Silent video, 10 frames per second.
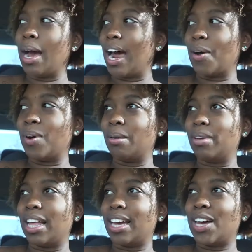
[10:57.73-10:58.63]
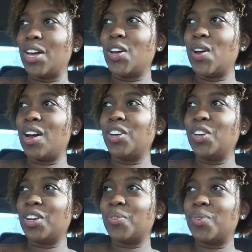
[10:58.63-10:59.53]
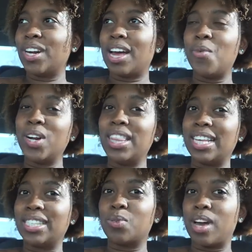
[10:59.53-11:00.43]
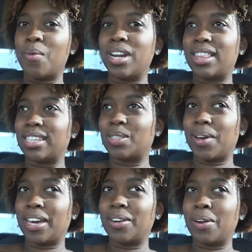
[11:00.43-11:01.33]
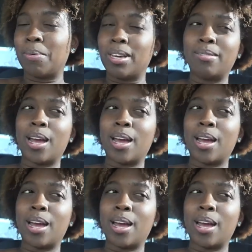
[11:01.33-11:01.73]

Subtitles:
I don't want to be like, oh, I want it this way, you know what I mean?